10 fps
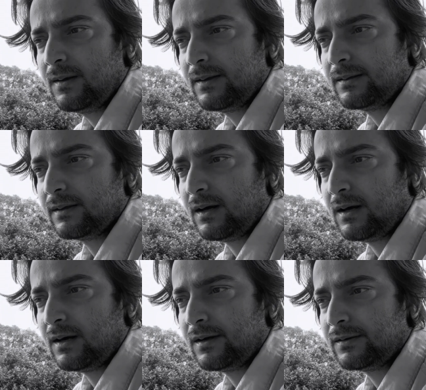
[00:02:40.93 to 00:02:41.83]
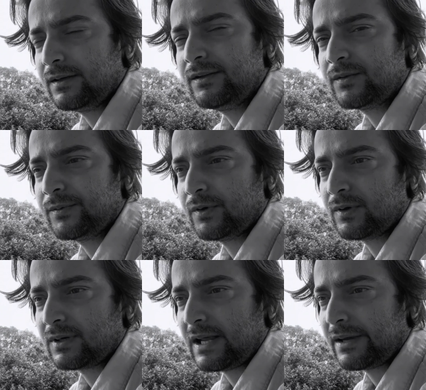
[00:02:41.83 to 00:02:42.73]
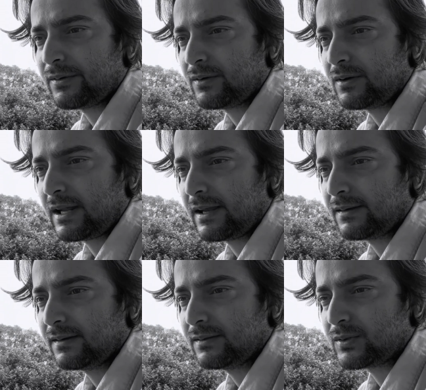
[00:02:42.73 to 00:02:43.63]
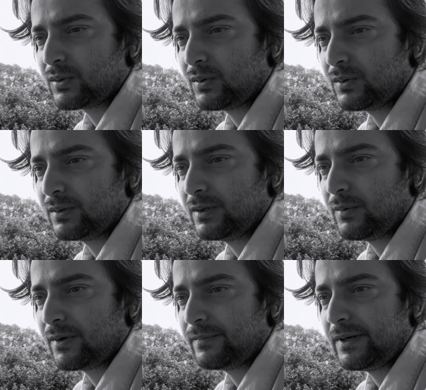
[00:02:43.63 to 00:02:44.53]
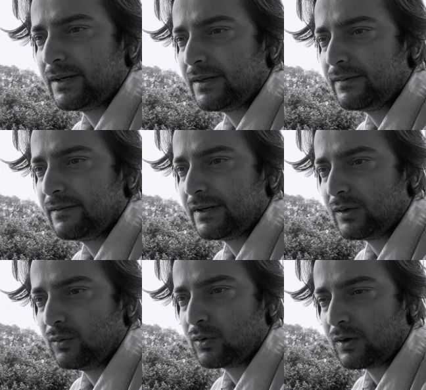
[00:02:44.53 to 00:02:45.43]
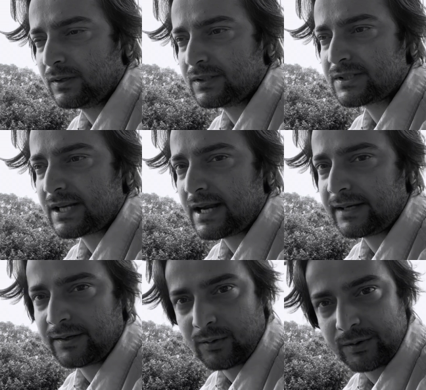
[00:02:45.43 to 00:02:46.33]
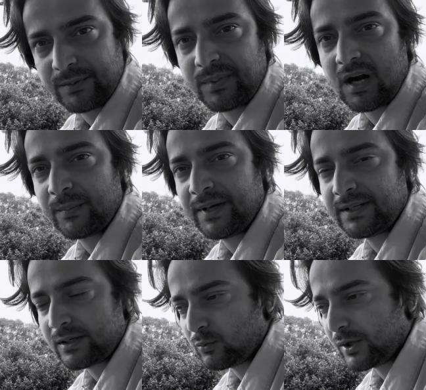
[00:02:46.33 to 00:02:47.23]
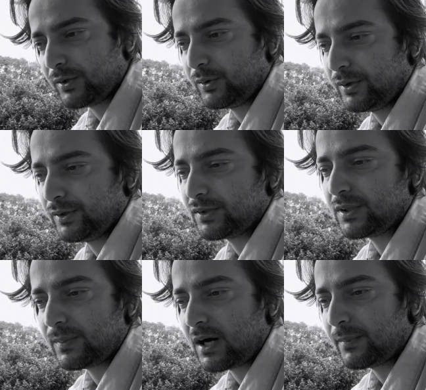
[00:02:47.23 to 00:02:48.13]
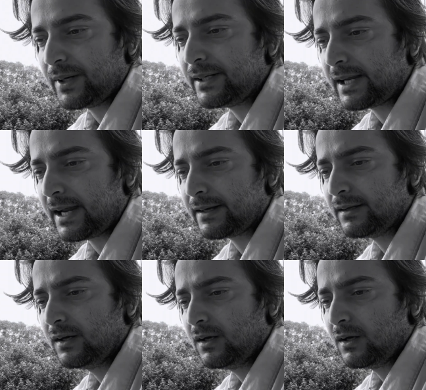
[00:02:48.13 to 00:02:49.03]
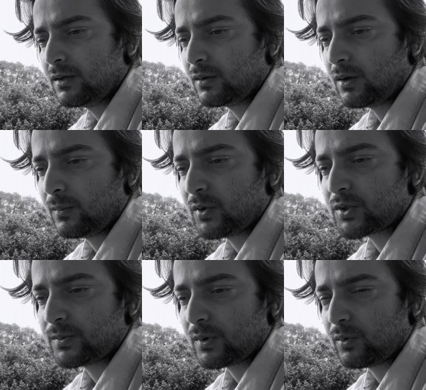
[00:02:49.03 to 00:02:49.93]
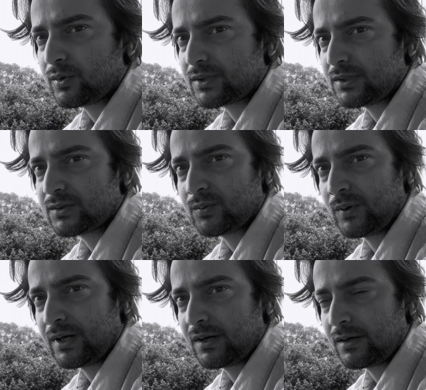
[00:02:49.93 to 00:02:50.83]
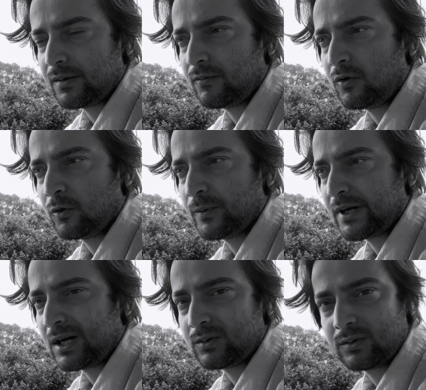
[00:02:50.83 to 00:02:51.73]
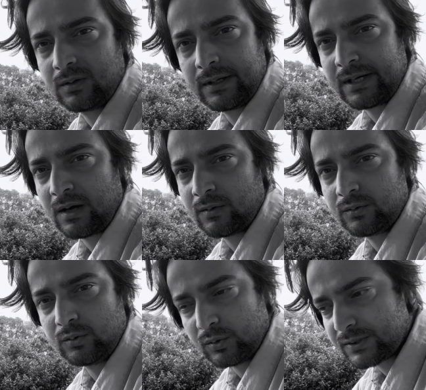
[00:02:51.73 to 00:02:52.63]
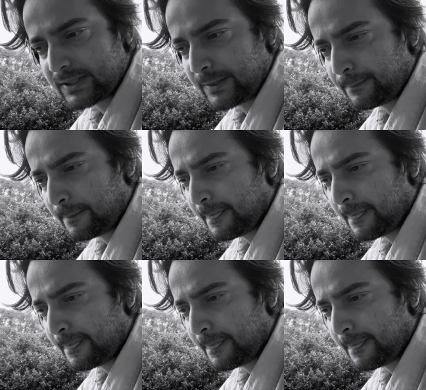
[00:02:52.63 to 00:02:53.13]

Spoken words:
the interviewer, like, you know, like, so they were very, very good on understanding your department and what you do in your department, and the most of the questions were revolved around those same